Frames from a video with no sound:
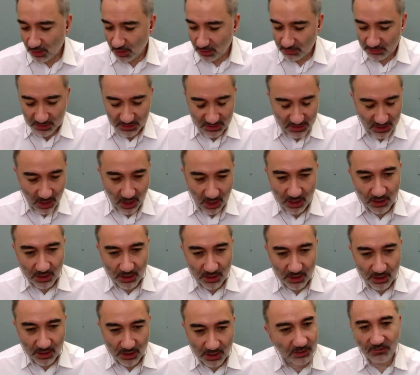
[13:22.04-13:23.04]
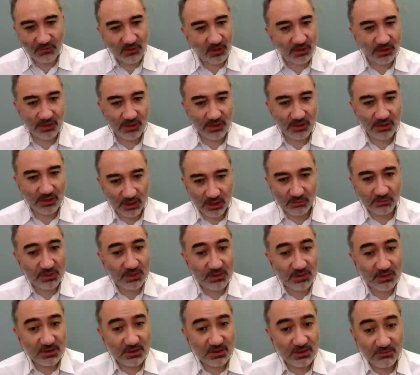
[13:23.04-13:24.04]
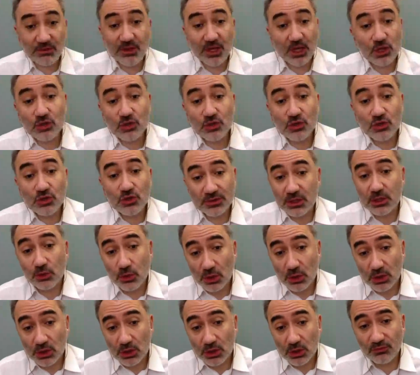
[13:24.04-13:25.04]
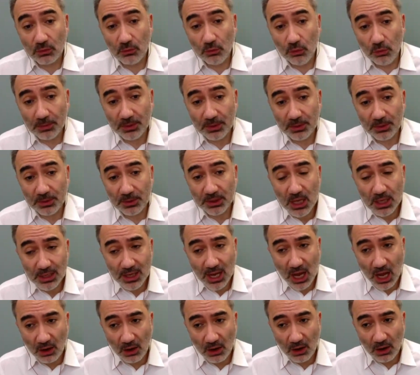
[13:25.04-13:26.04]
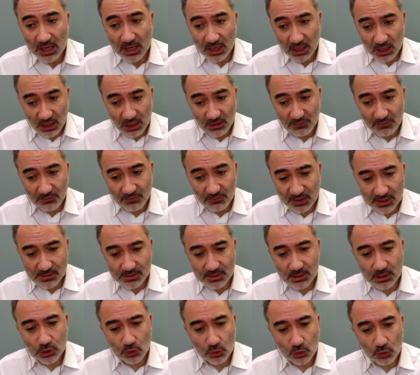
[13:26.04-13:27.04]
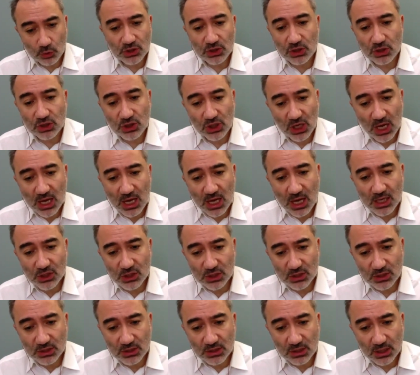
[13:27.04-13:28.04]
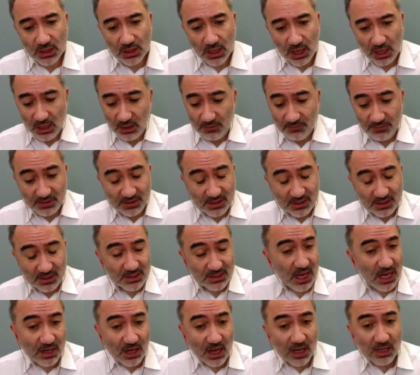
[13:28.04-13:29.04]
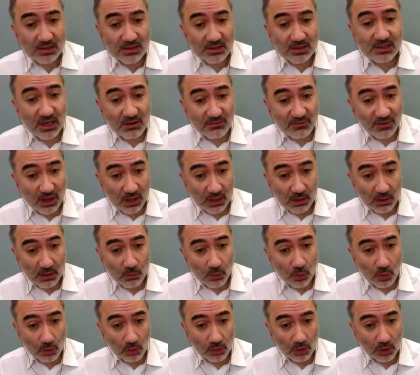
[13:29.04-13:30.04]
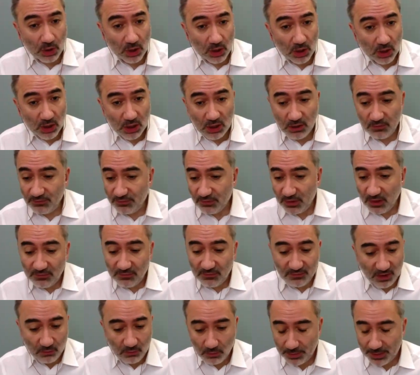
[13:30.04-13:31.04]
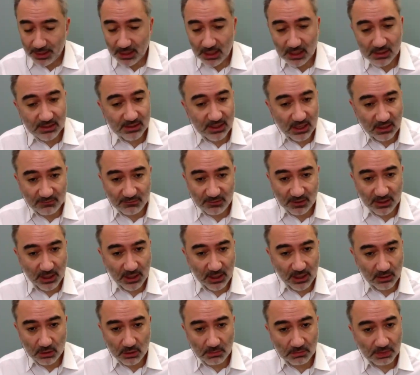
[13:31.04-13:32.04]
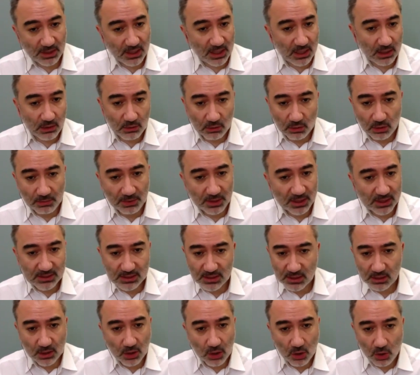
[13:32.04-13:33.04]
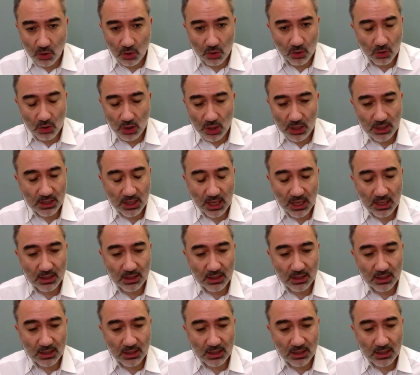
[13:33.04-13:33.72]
dishonored, everything. It was a very dangerous situation for a woman. Now, if that situation changes, and if it is not unsafe anymore, if everybody can safely get on a plane or a bus and go, and